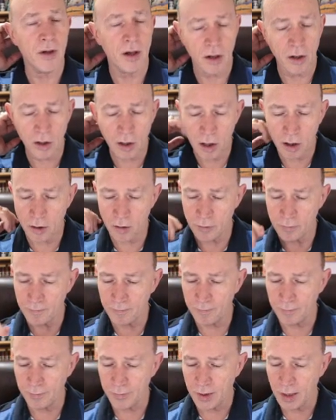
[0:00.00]

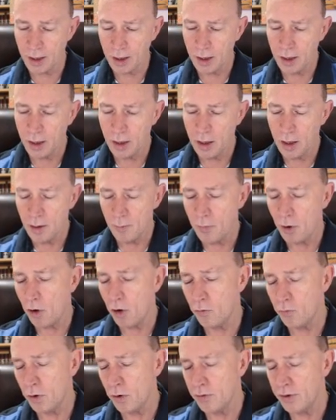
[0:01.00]
alone.
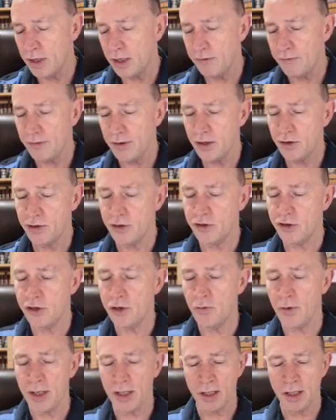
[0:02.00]
Paul wrote in Ephesians 2 8